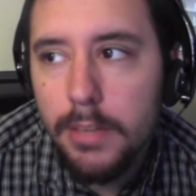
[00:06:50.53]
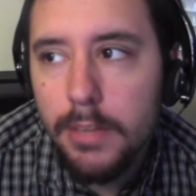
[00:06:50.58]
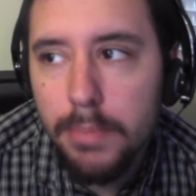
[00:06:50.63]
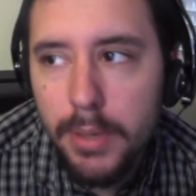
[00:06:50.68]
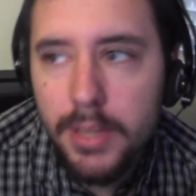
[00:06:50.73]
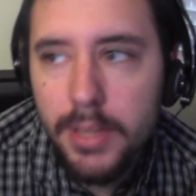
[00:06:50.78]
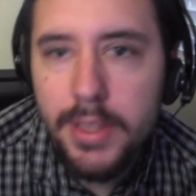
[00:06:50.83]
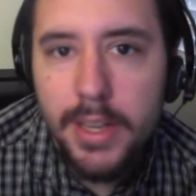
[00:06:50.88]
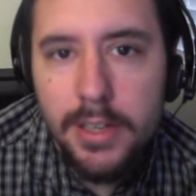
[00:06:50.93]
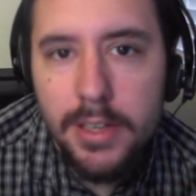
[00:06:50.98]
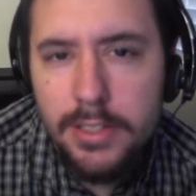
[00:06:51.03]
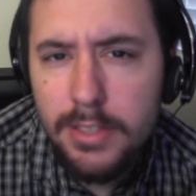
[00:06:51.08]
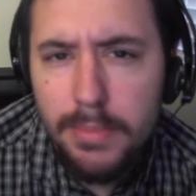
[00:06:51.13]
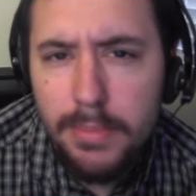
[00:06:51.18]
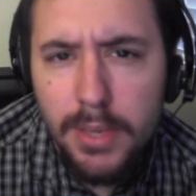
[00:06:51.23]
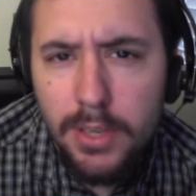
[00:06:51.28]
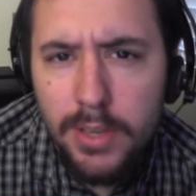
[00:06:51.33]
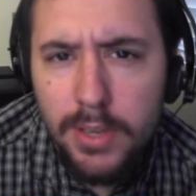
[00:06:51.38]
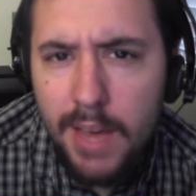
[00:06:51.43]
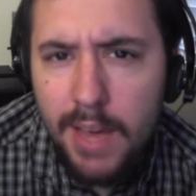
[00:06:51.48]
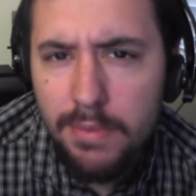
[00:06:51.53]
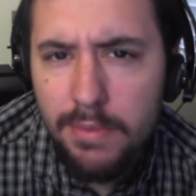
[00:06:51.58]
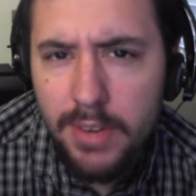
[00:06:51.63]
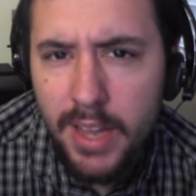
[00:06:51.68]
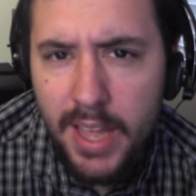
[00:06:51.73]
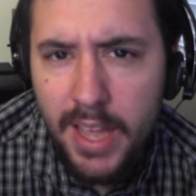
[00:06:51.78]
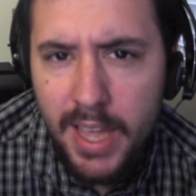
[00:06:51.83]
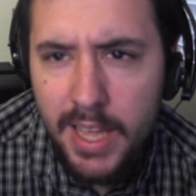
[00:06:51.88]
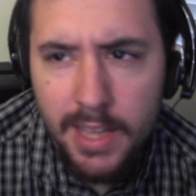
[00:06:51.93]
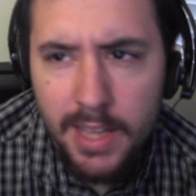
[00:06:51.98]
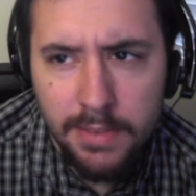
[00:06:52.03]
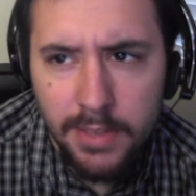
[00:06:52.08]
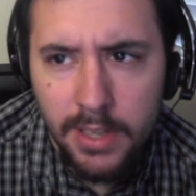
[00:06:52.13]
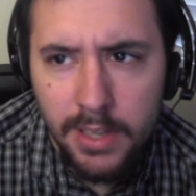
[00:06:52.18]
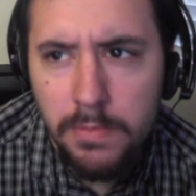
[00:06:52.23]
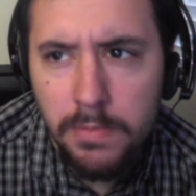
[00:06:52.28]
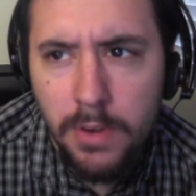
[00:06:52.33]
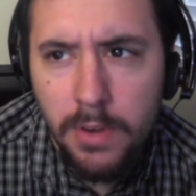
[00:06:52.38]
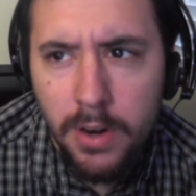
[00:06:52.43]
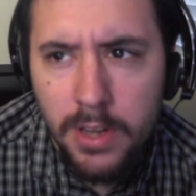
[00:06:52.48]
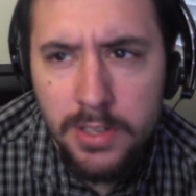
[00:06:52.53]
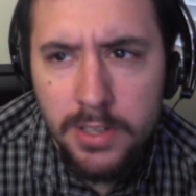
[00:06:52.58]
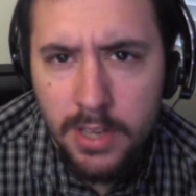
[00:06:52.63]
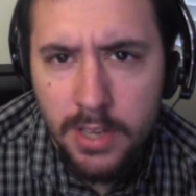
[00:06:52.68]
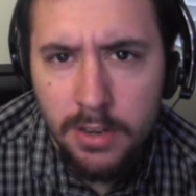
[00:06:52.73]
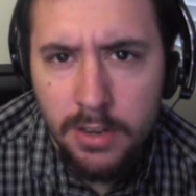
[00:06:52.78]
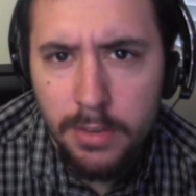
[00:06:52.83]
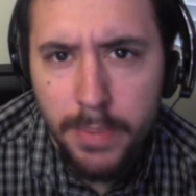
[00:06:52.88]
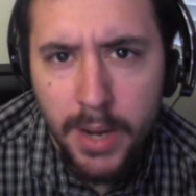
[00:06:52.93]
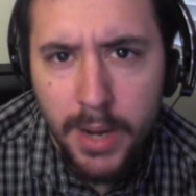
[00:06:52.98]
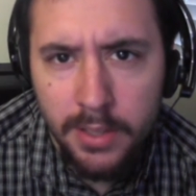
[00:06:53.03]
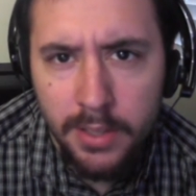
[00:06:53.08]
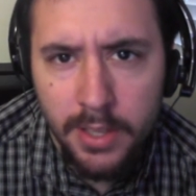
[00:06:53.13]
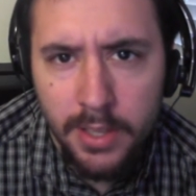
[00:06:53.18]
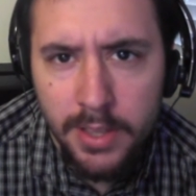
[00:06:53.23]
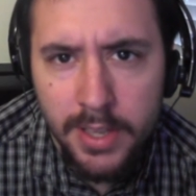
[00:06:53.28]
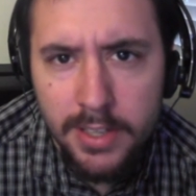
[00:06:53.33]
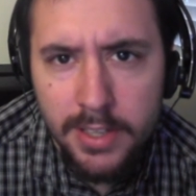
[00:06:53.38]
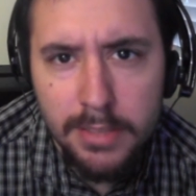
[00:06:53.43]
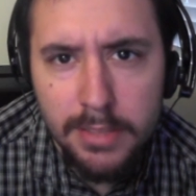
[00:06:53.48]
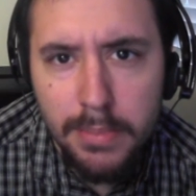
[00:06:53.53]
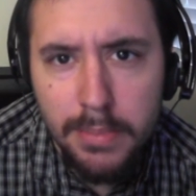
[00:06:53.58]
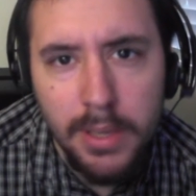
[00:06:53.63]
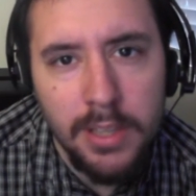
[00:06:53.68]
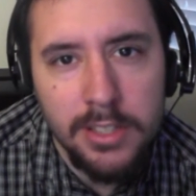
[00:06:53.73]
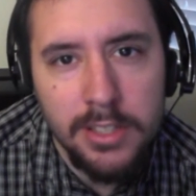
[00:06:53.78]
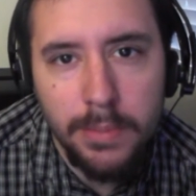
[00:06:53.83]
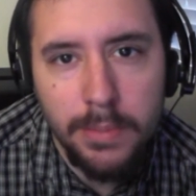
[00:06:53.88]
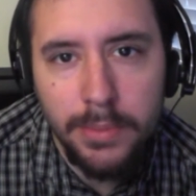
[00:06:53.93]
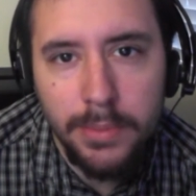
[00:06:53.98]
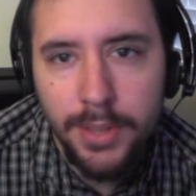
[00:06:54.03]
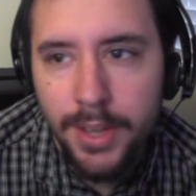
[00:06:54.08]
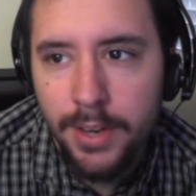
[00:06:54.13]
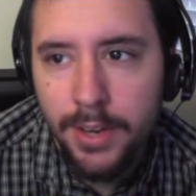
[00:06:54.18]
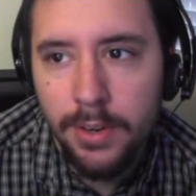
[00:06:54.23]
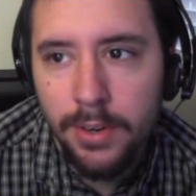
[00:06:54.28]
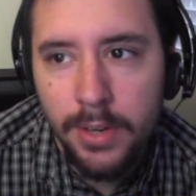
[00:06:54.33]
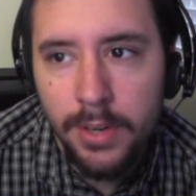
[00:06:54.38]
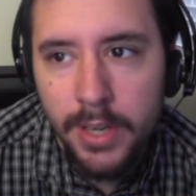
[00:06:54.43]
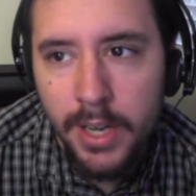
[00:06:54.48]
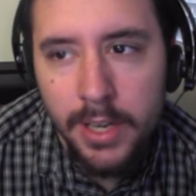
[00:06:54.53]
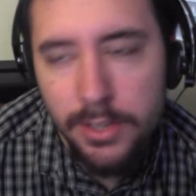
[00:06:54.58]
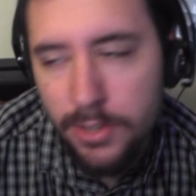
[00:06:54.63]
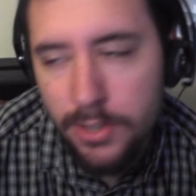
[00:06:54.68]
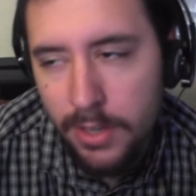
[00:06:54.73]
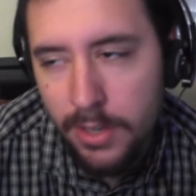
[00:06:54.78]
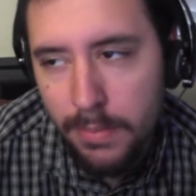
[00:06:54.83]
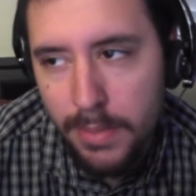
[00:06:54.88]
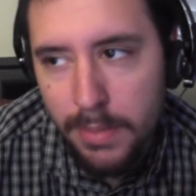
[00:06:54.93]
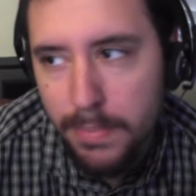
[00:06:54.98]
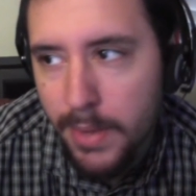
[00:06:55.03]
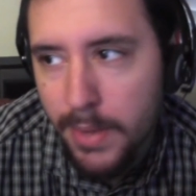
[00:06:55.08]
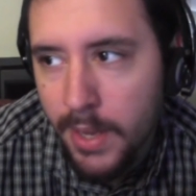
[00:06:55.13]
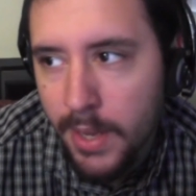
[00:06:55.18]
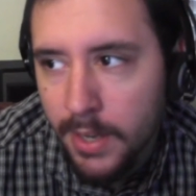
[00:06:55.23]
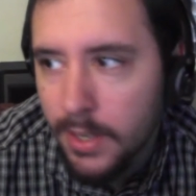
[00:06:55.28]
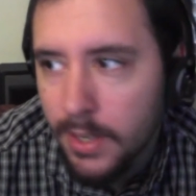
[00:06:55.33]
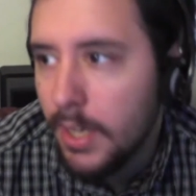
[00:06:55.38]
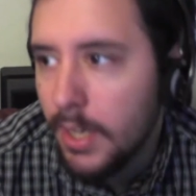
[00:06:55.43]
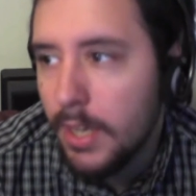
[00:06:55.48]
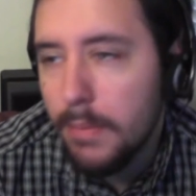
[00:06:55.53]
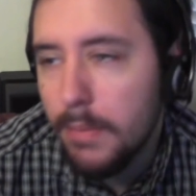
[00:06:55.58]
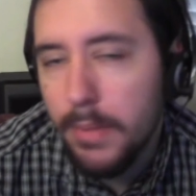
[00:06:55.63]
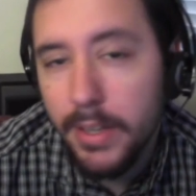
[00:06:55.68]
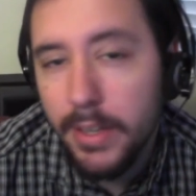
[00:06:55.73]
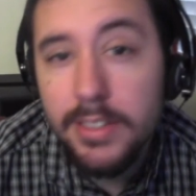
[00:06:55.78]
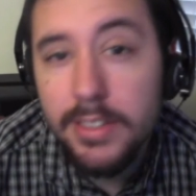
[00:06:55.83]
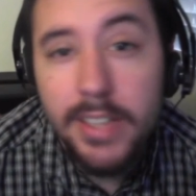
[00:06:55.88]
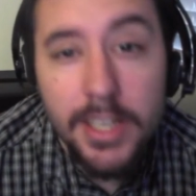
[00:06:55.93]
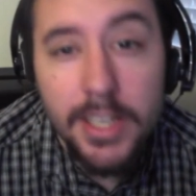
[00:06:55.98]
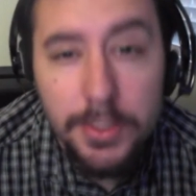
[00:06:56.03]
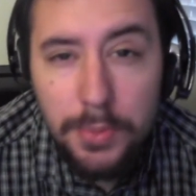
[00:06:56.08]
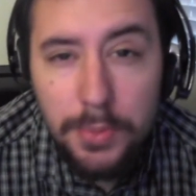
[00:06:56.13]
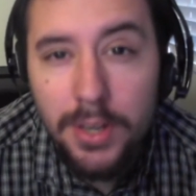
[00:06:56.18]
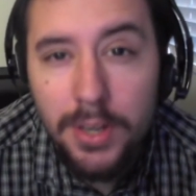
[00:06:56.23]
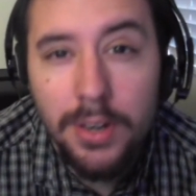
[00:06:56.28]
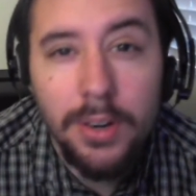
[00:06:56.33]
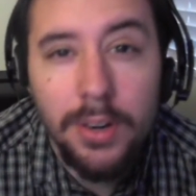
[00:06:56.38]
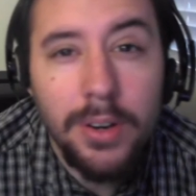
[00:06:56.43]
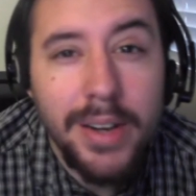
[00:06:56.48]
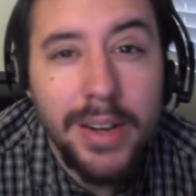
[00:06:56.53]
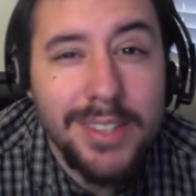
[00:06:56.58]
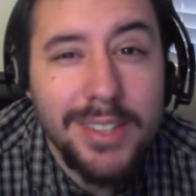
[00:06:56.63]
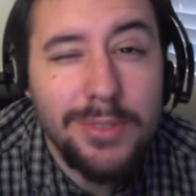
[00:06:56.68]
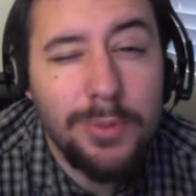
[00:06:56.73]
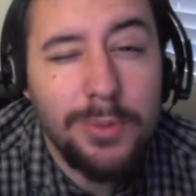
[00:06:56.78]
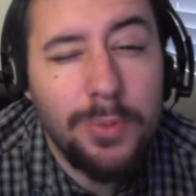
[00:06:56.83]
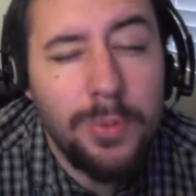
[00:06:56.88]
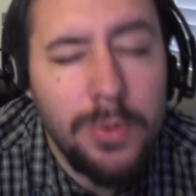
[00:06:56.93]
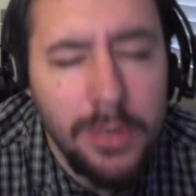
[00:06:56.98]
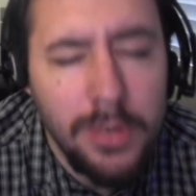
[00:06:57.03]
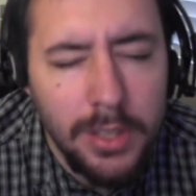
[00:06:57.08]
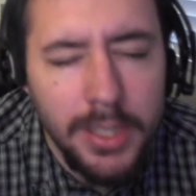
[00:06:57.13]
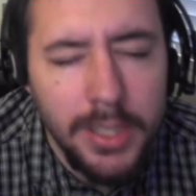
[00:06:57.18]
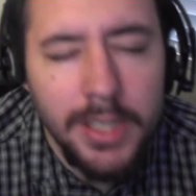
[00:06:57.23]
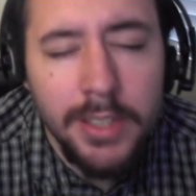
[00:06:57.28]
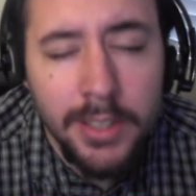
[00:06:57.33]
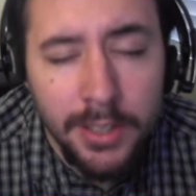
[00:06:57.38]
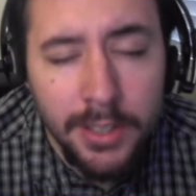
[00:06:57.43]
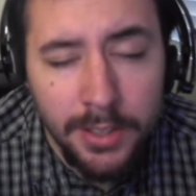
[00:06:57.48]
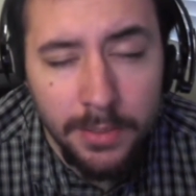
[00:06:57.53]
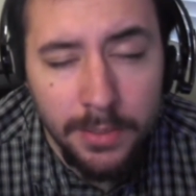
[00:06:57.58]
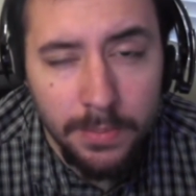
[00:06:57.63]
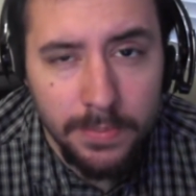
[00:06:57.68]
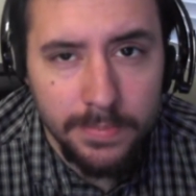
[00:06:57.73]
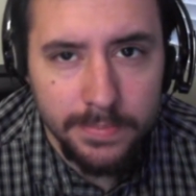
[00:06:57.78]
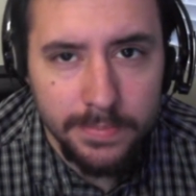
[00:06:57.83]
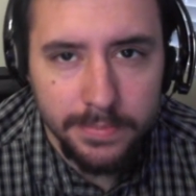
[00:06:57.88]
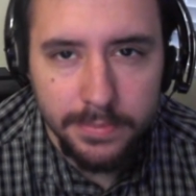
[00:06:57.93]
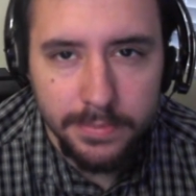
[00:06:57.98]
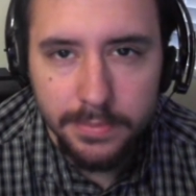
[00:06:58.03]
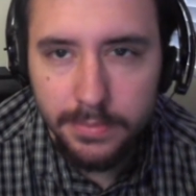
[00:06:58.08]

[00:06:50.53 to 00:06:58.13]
But that doesn't mean you have to have a very standard bot lane. That doesn't mean someone like Urgot shouldn't be picked, because guess what? Urgot's really good.